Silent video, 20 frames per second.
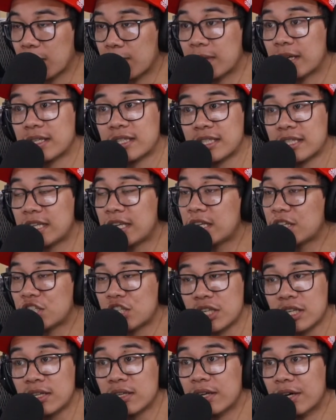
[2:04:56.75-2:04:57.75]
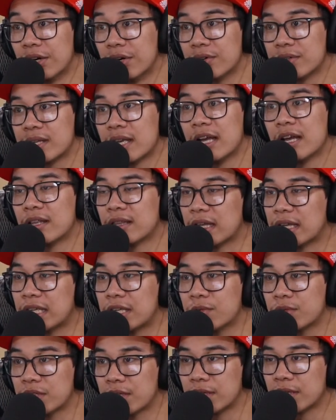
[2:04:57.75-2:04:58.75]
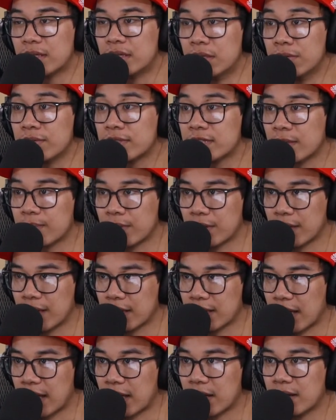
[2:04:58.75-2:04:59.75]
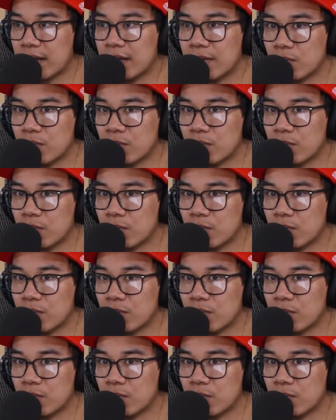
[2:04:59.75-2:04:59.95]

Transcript: because she knows that he was going to do something like that.